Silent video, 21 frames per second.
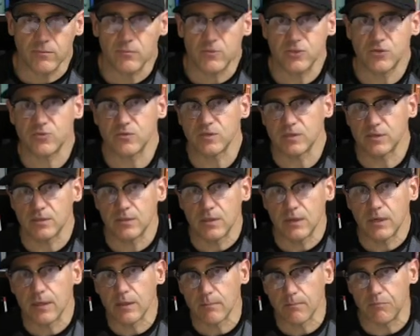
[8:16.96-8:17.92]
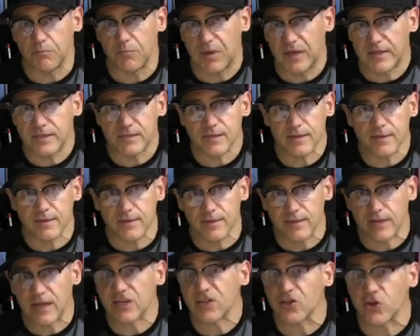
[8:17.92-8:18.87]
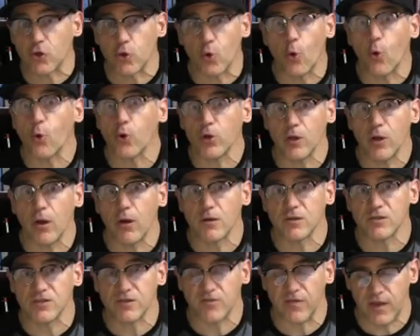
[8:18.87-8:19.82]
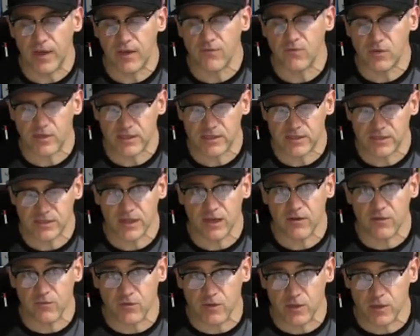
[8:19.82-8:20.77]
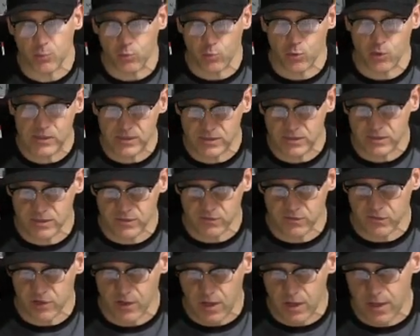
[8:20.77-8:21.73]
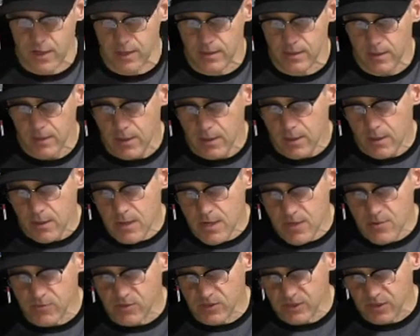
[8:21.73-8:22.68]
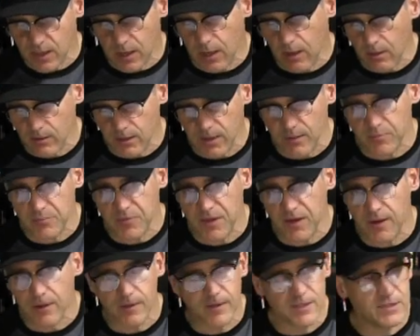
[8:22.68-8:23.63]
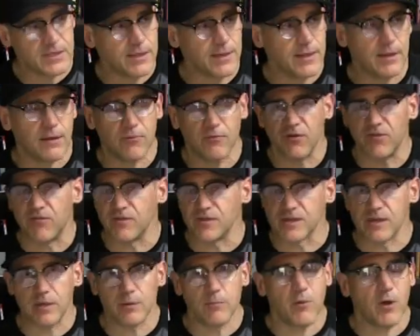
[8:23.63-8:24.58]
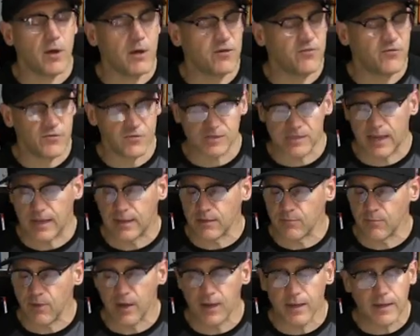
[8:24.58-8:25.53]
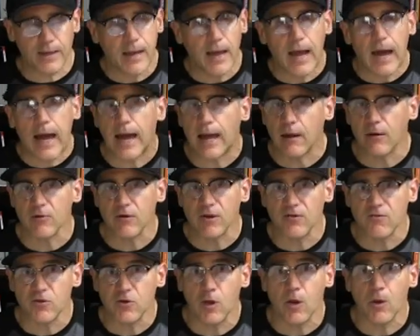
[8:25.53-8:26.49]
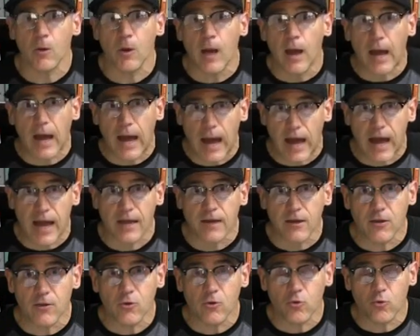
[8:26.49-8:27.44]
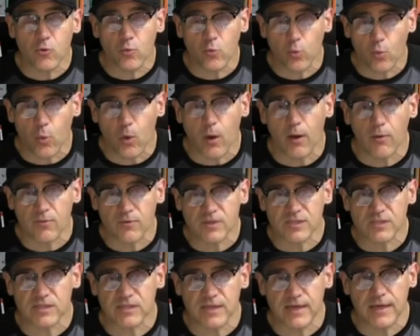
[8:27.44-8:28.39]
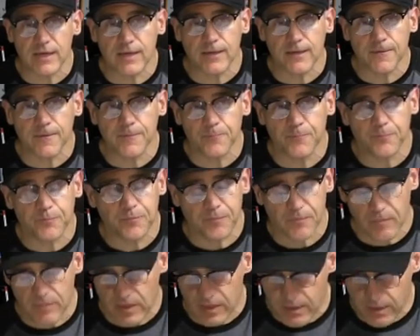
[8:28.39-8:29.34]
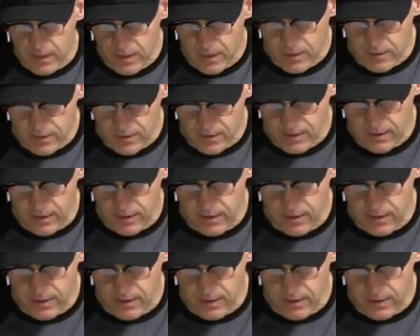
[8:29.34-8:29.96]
which was basically like the courtyards of heaven itself, in the presence of God. He was called up there. He said, "I don't know if it's in the body, if it was out of the body. I don't even know. I know what was seen." And